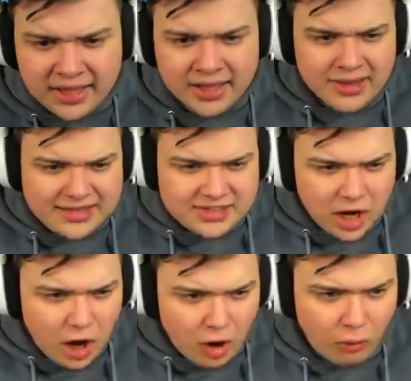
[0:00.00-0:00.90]
Let's
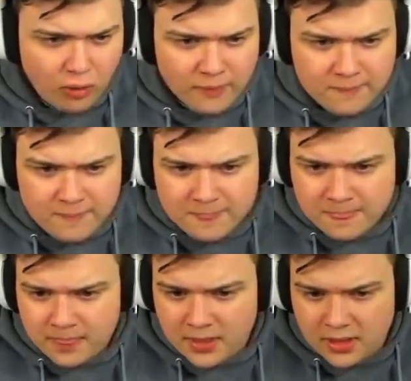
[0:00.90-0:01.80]
go.
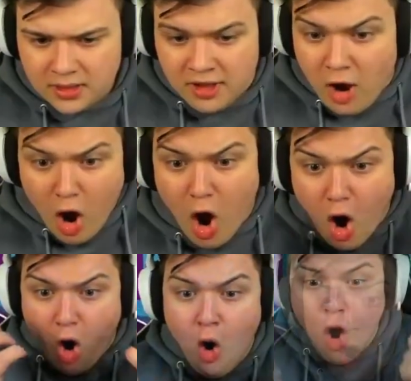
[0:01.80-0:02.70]

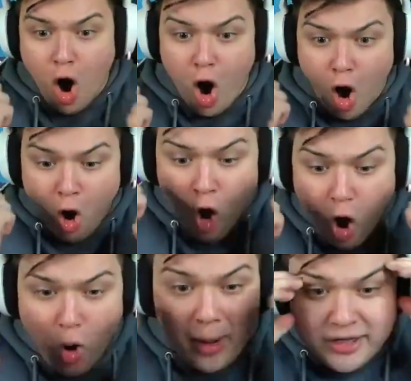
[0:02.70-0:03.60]
Oh, oh,
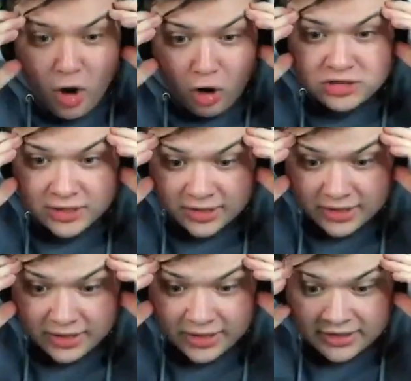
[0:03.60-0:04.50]
oh my god.
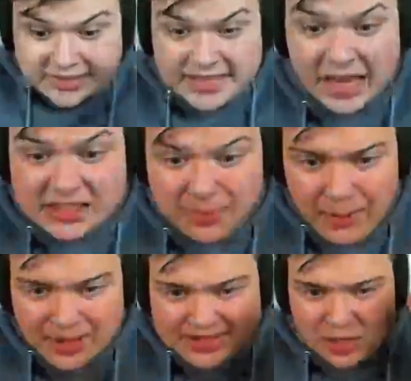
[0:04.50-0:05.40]
This is actually my
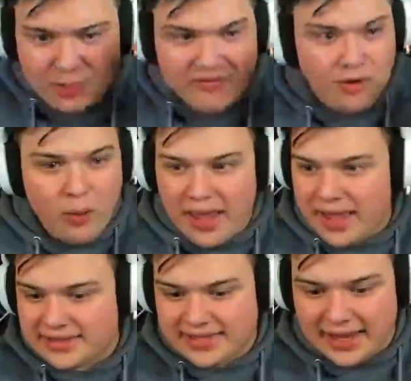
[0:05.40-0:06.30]
best setup ever. Wait
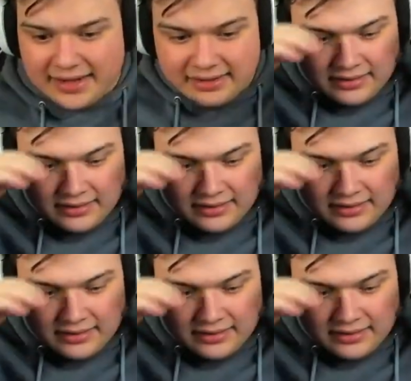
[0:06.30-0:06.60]
a second.